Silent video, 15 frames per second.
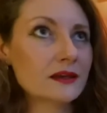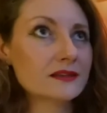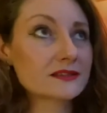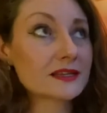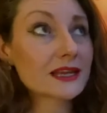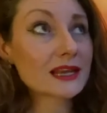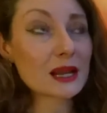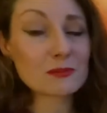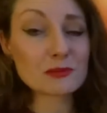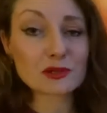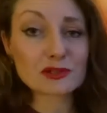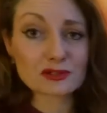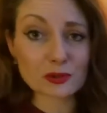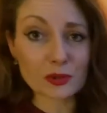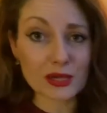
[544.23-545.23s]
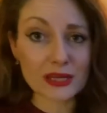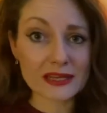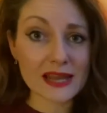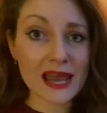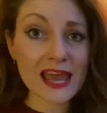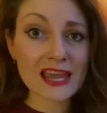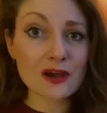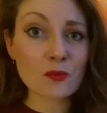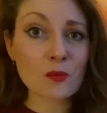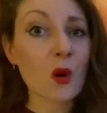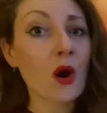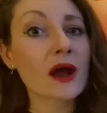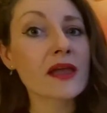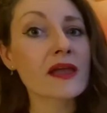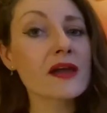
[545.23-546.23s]
secondhand bookstore in
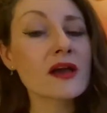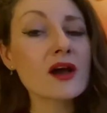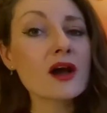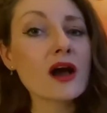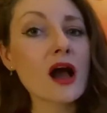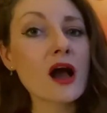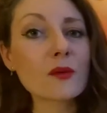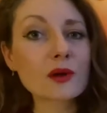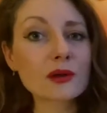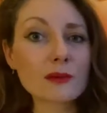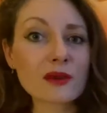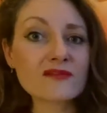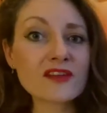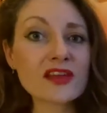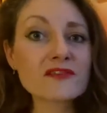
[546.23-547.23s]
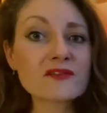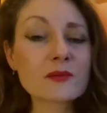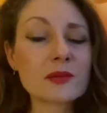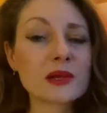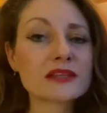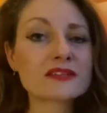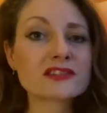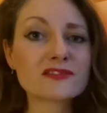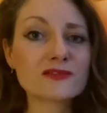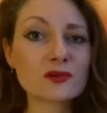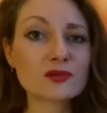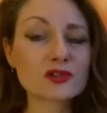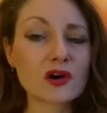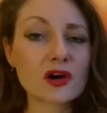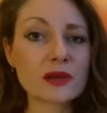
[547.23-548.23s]
Hay-on-Wye, one of my favourite places of all
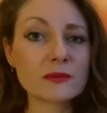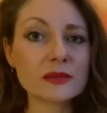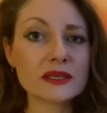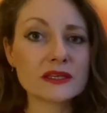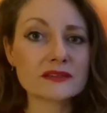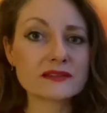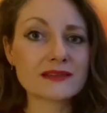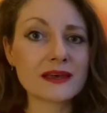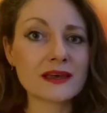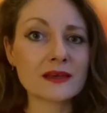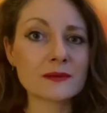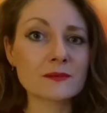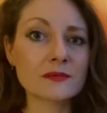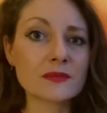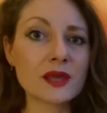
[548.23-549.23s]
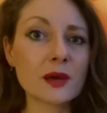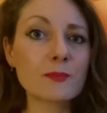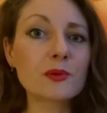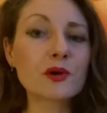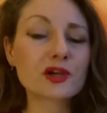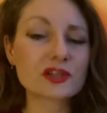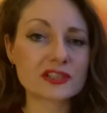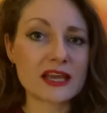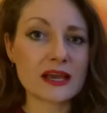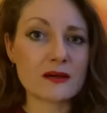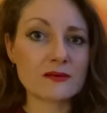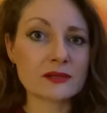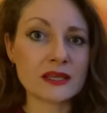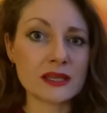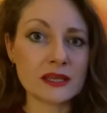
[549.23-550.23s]
time. It's a book
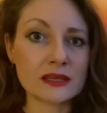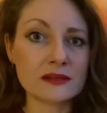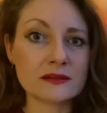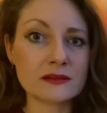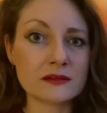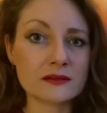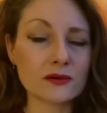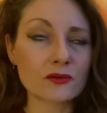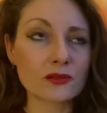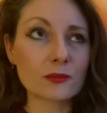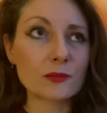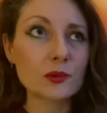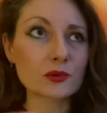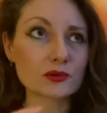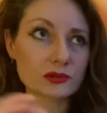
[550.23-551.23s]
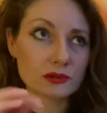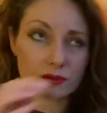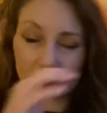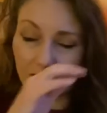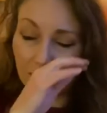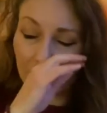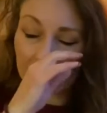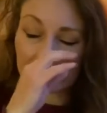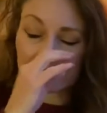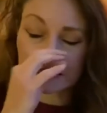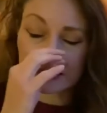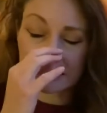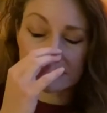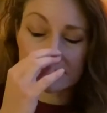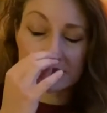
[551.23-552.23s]
town on the border of Wales and
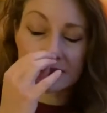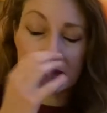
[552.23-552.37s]
England.